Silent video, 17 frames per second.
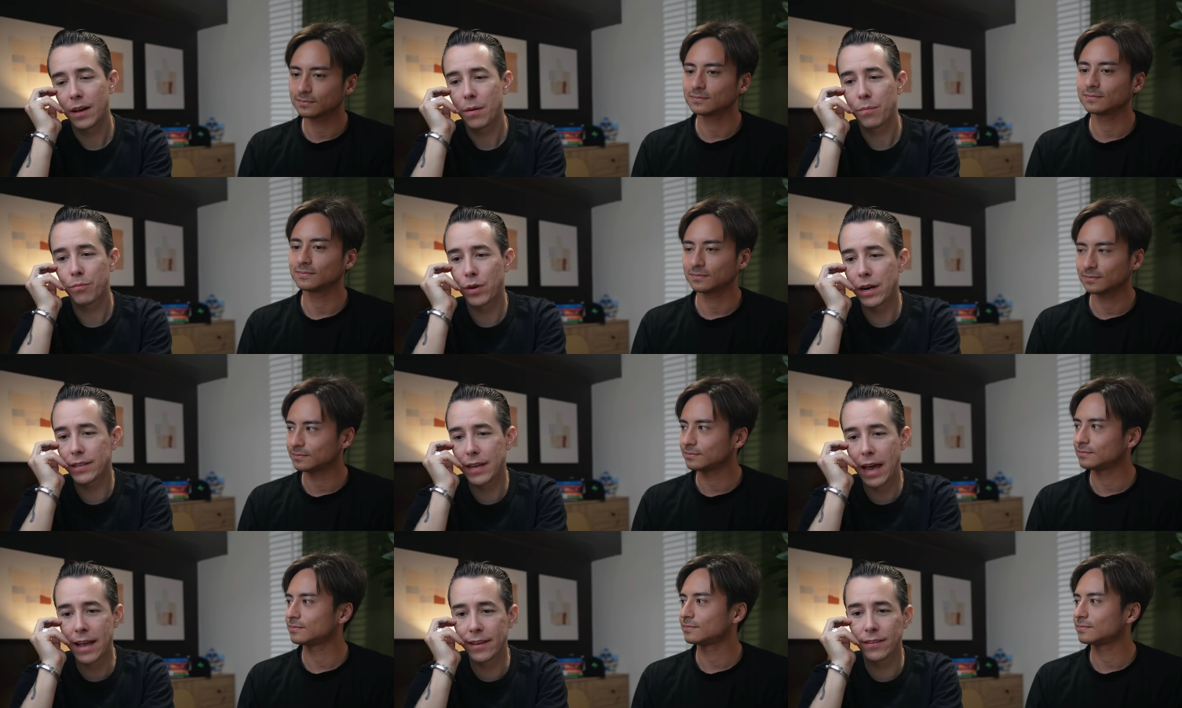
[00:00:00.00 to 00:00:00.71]
Speaker 1: press
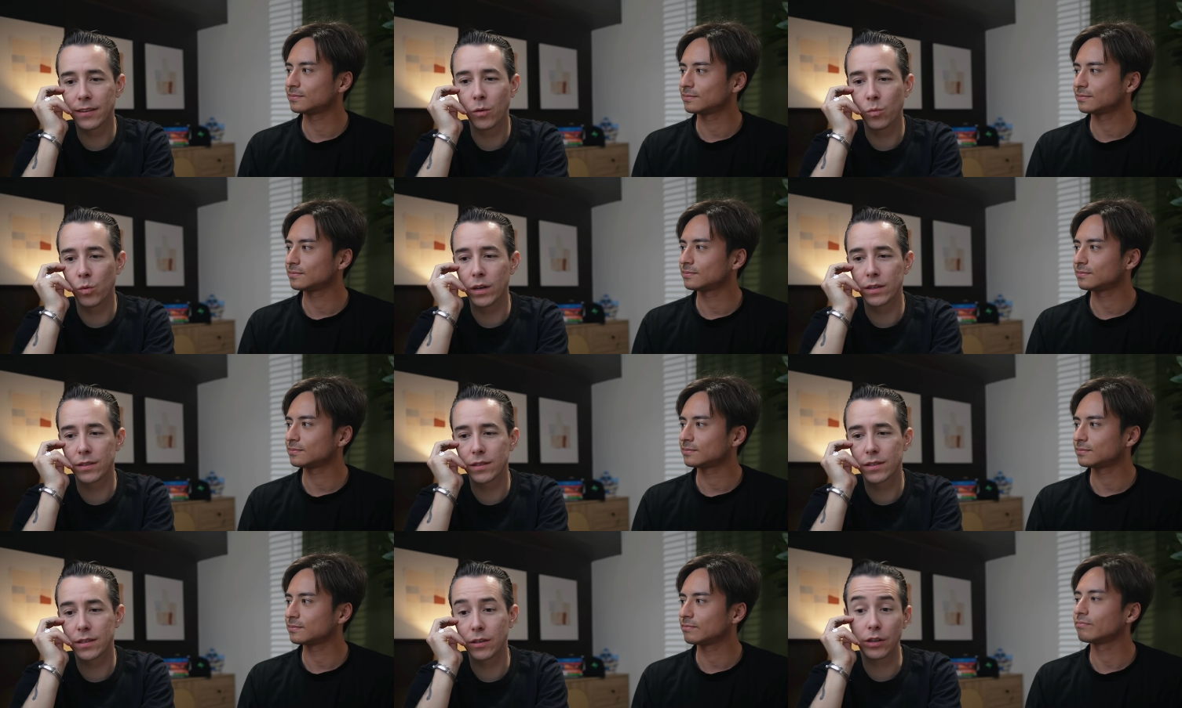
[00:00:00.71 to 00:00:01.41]
enter
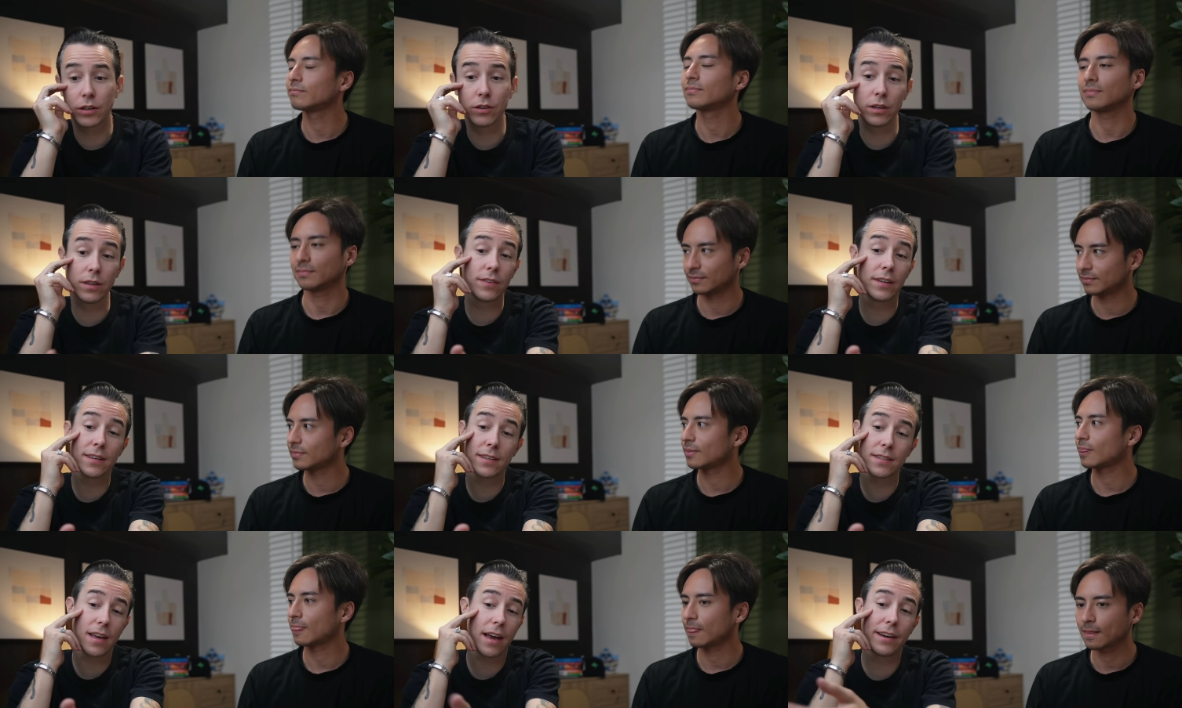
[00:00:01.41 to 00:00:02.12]
once. You could even
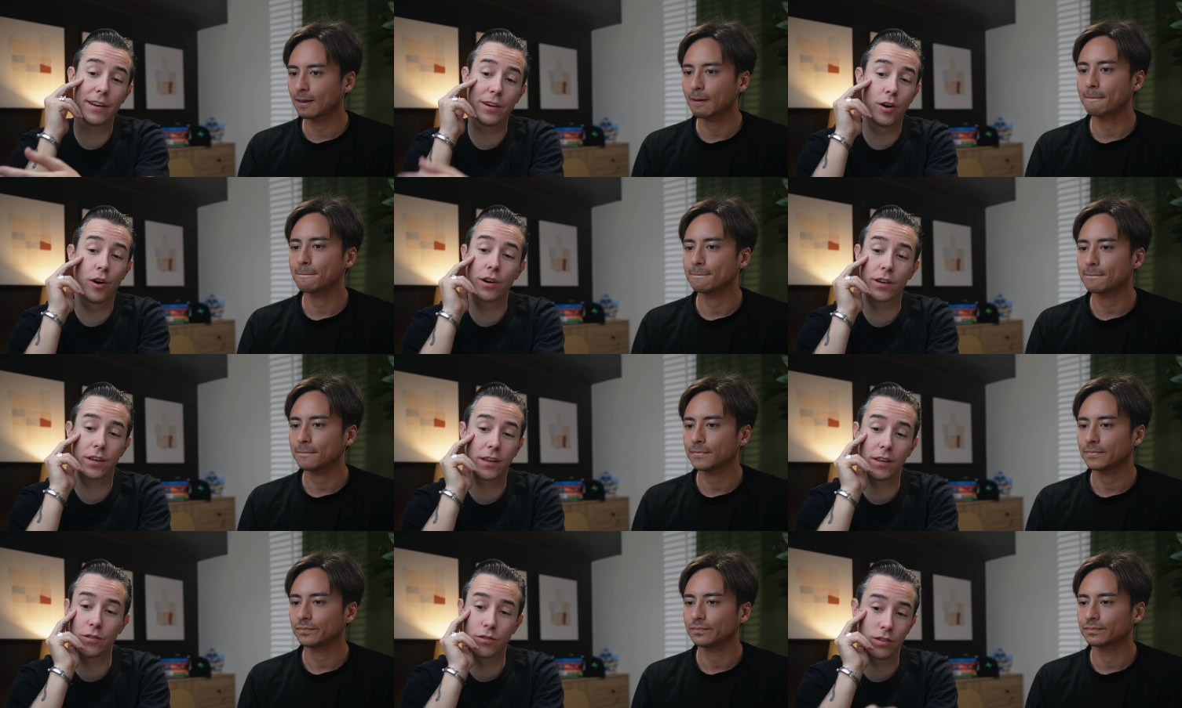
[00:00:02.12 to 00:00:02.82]
assign a
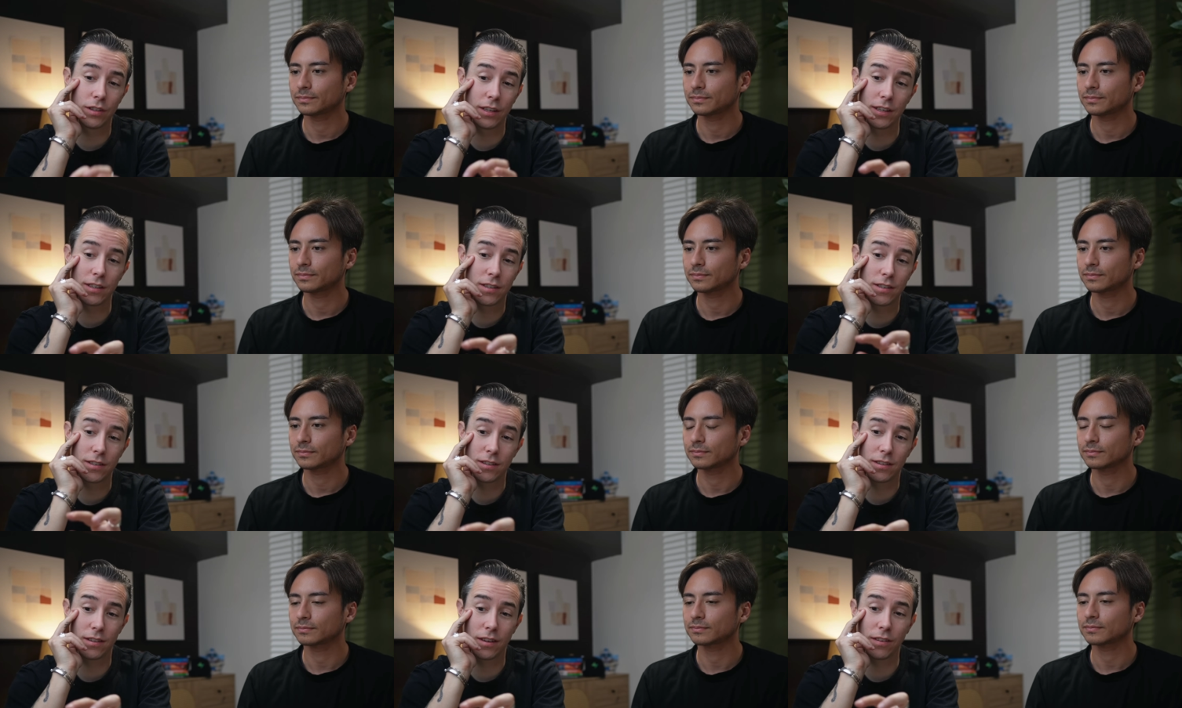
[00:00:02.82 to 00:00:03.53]
hotkey to
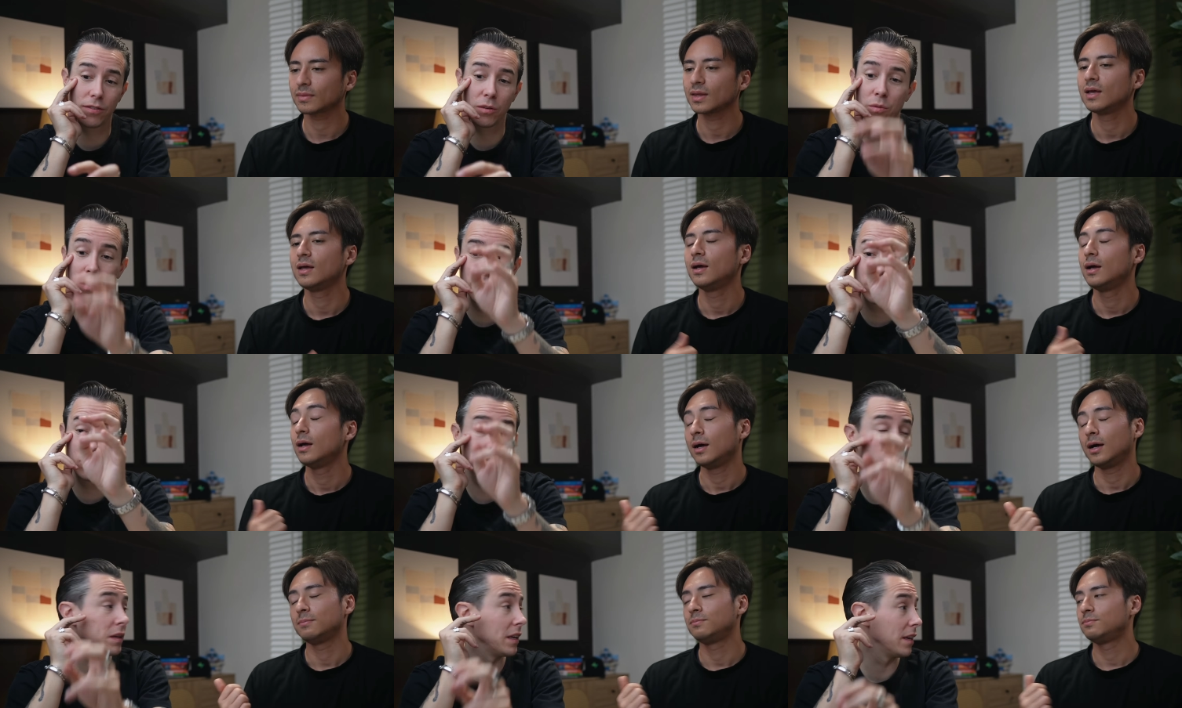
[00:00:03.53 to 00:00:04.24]
this if you want
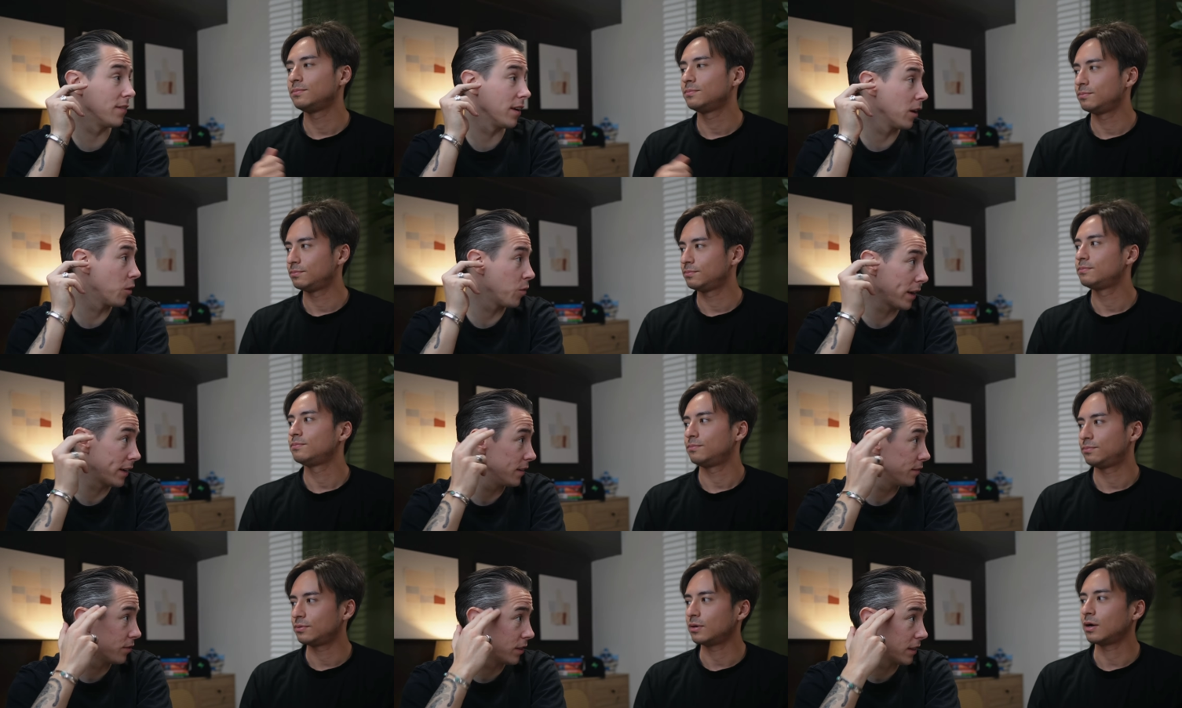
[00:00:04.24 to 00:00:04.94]
to be even
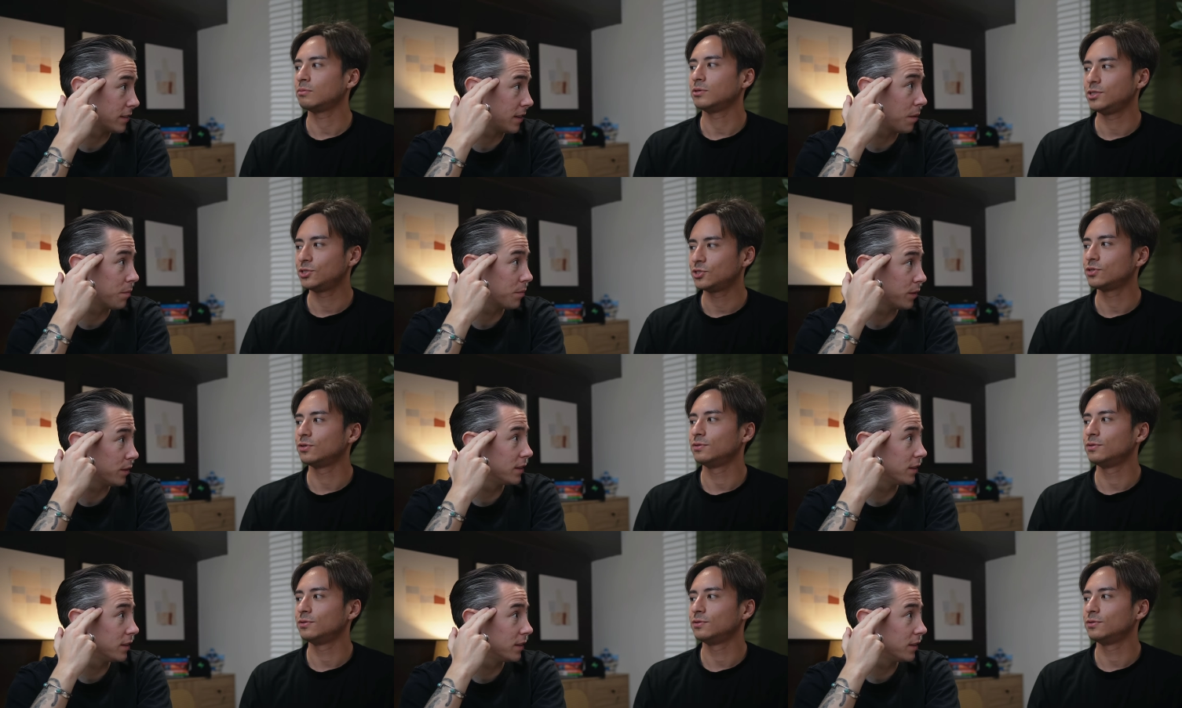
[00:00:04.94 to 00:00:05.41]
quicker. probably example.